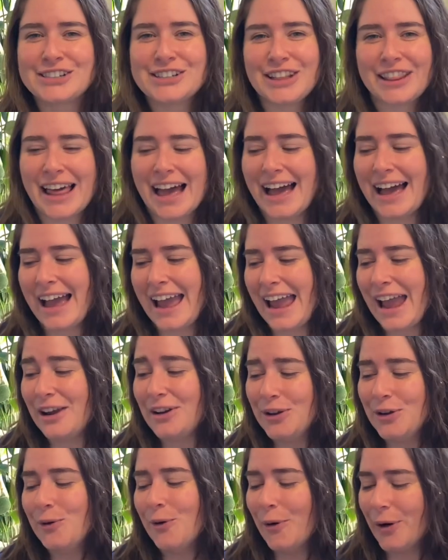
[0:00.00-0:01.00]
that a
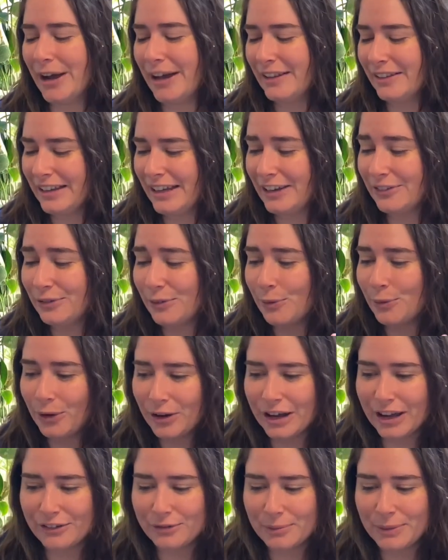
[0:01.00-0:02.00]
new Hoya leaf will
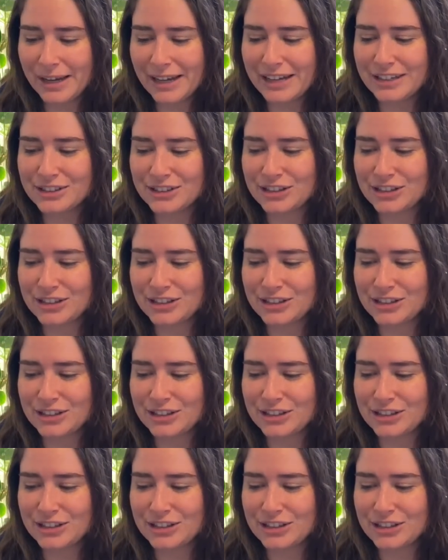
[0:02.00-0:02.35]
give me.